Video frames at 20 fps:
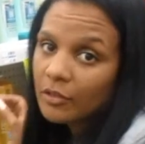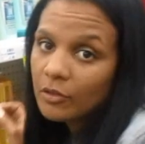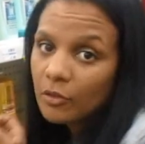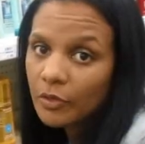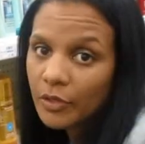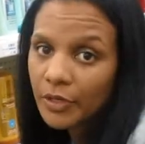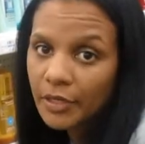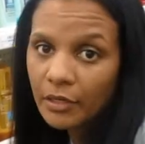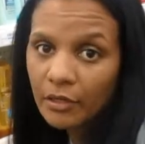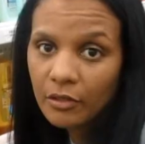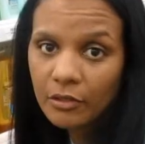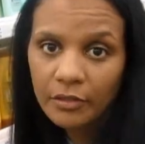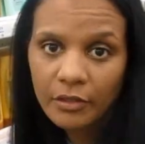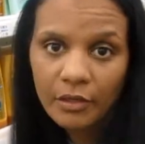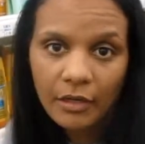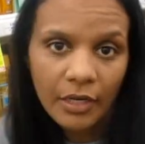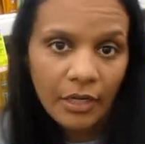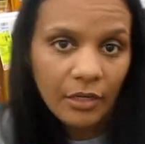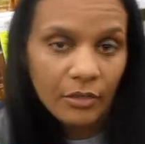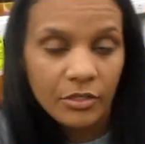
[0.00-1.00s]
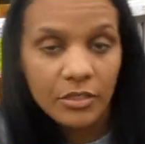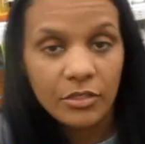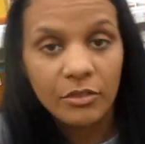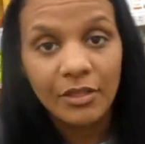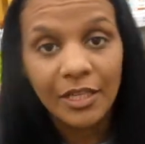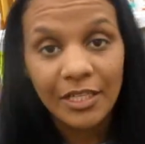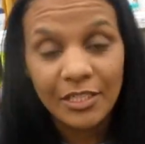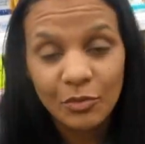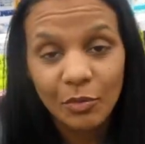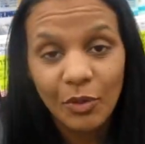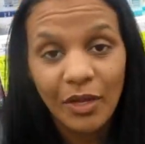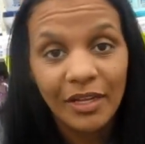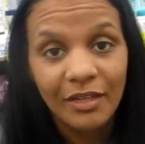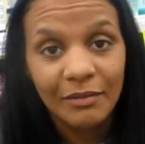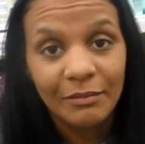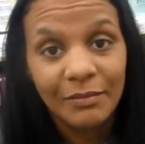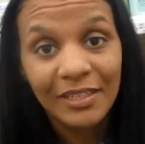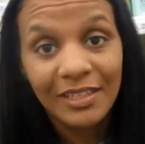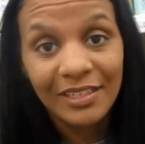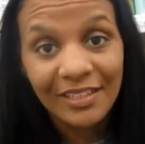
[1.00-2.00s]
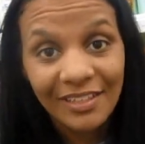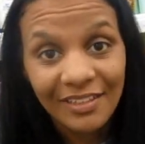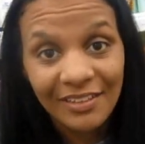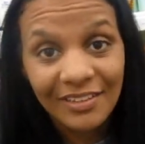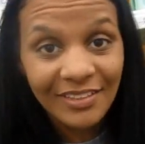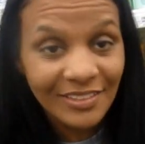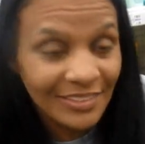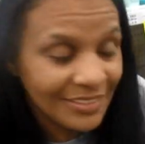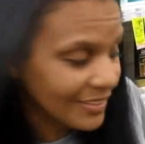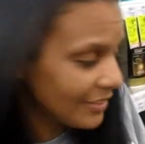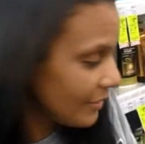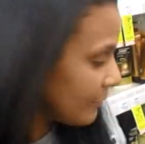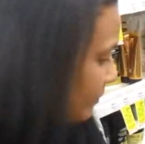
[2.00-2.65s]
L'Oreal in our house, so that's why I'm getting this.